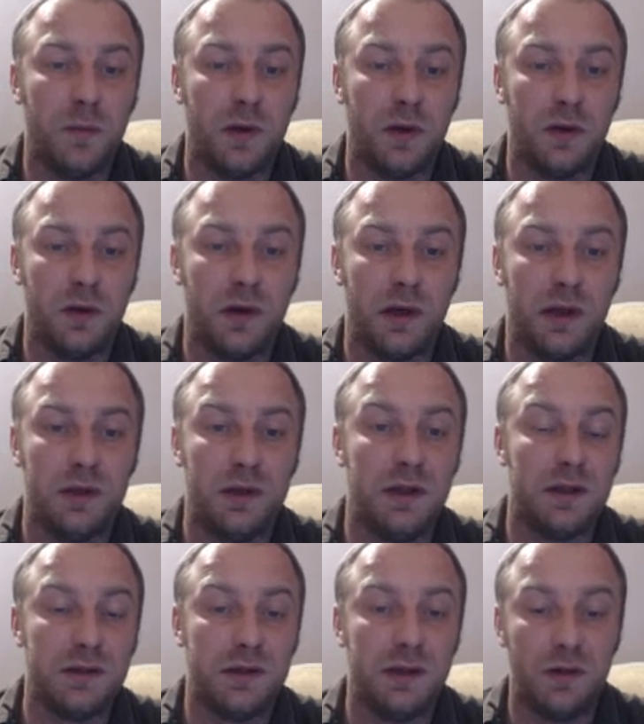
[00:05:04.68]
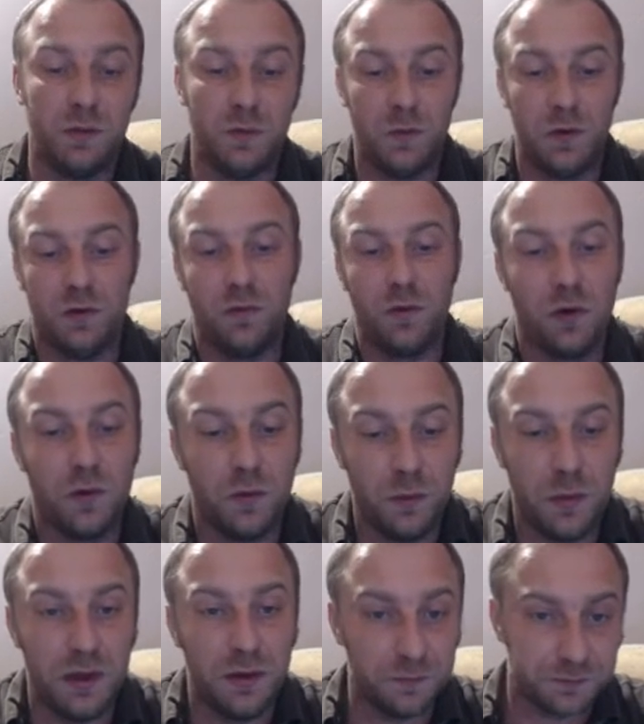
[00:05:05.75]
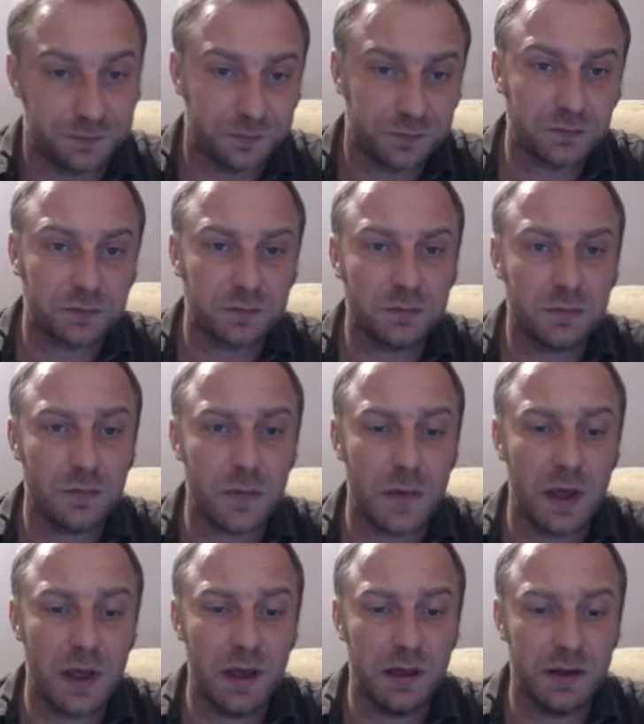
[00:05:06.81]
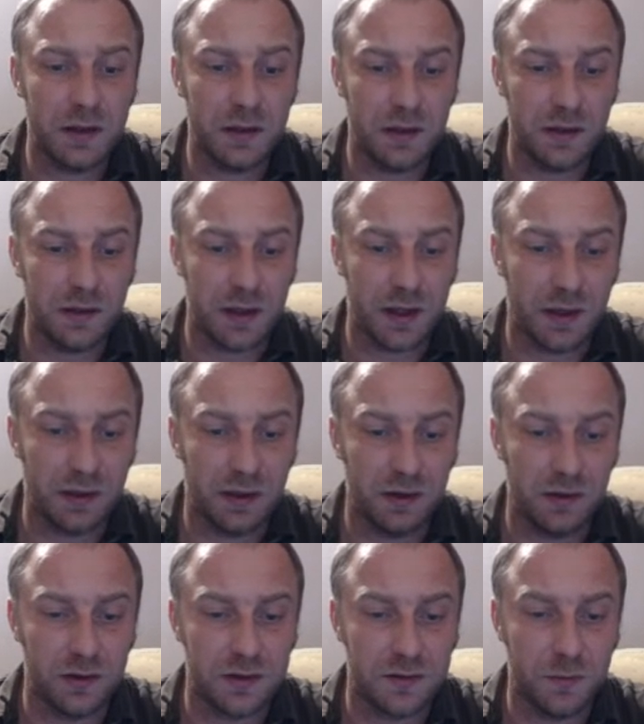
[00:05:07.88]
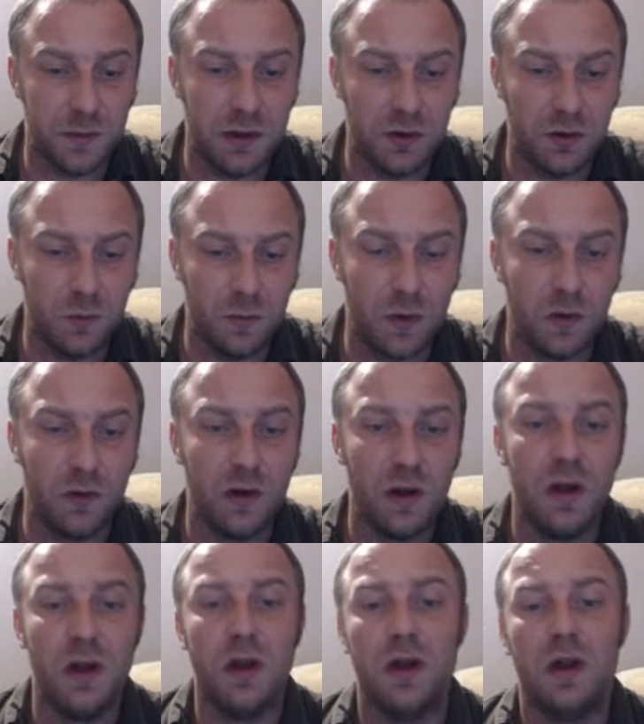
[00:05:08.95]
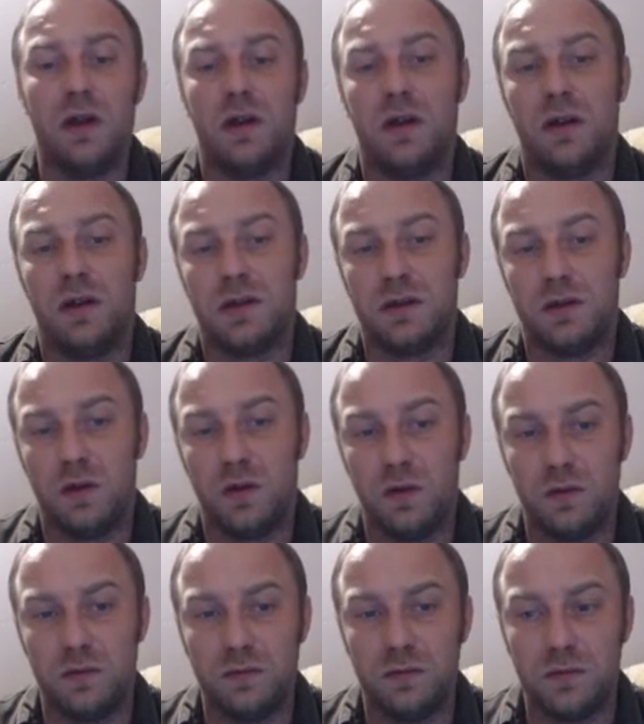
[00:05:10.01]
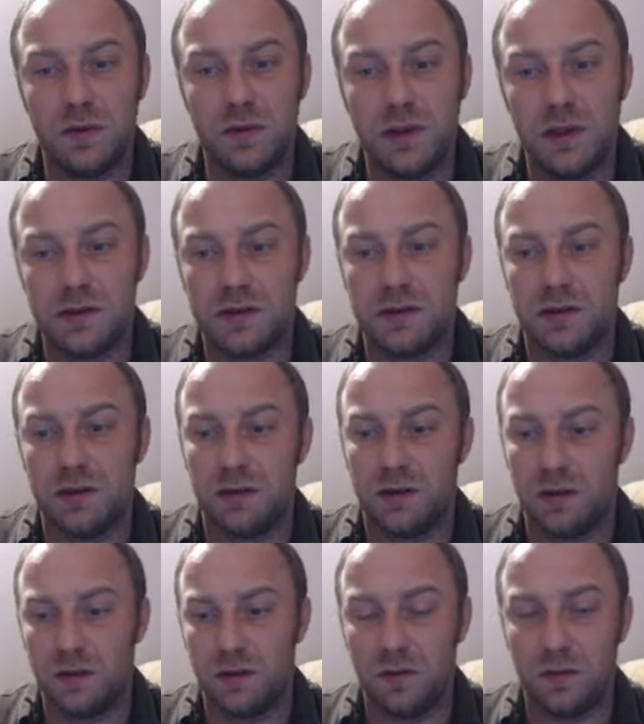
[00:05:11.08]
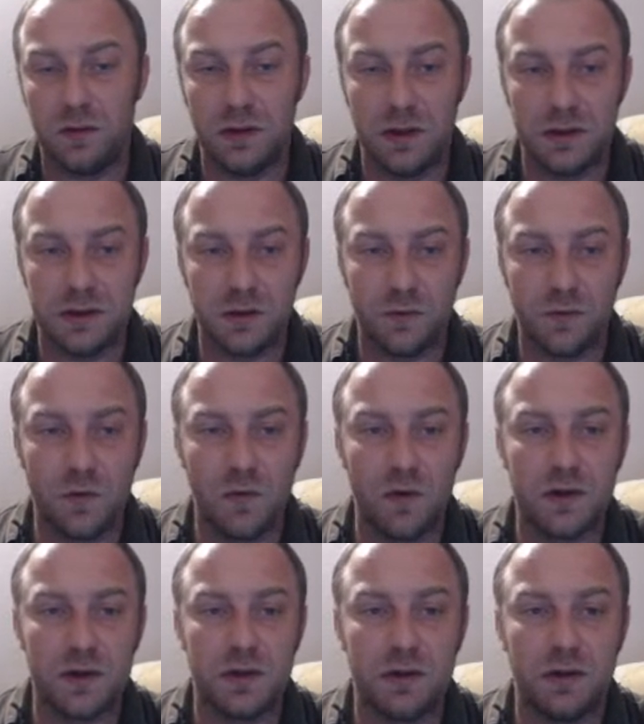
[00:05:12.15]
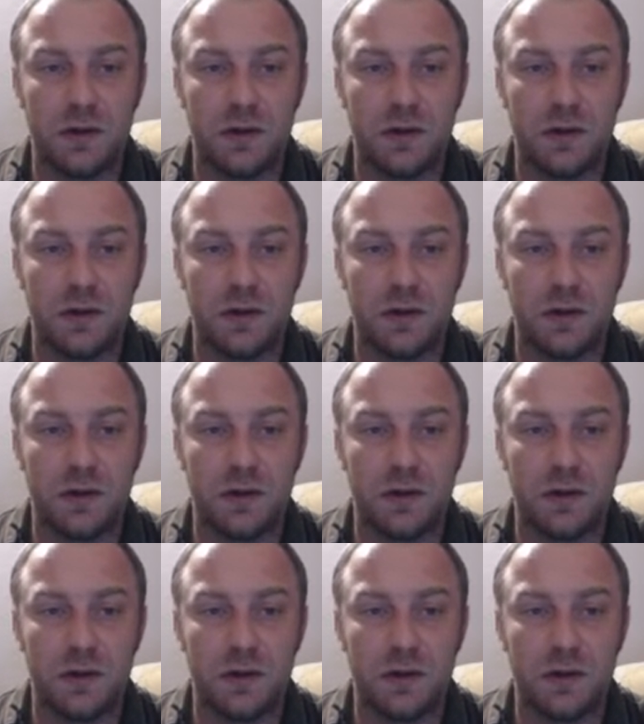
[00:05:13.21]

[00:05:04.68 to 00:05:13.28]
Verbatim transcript: uh, ideas here with rook on b eight and attack here this b2 pawn so this this of course